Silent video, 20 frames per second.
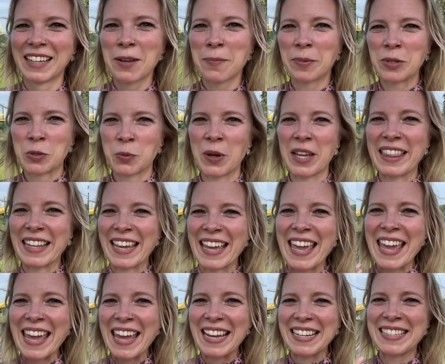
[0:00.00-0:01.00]
Between the
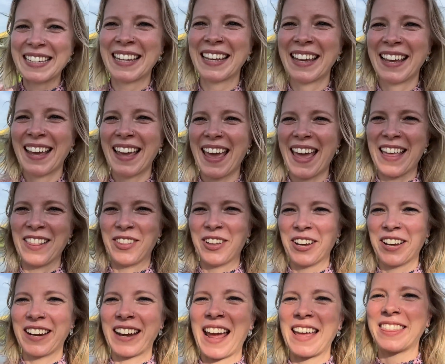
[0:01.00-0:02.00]
heat and
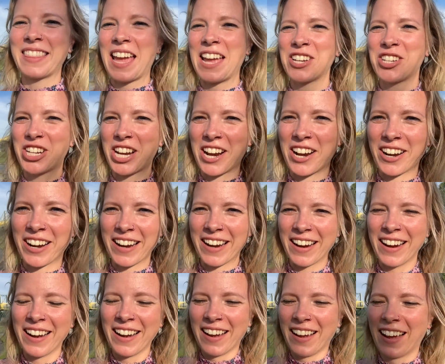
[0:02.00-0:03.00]
looking at that cherry,
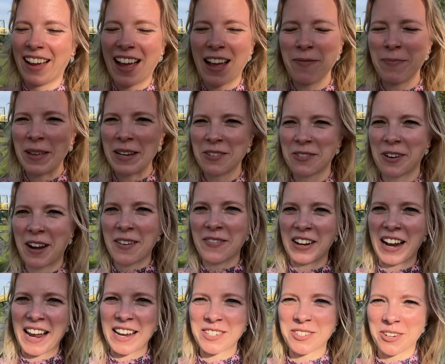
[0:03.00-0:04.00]
I've been
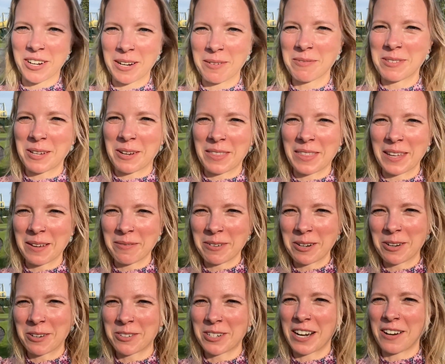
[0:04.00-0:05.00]
craving ice cream, so I think I'm
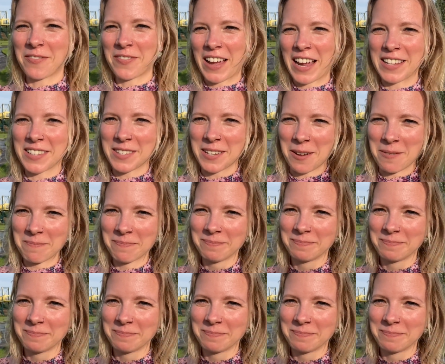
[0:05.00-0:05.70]
gonna go try to find some.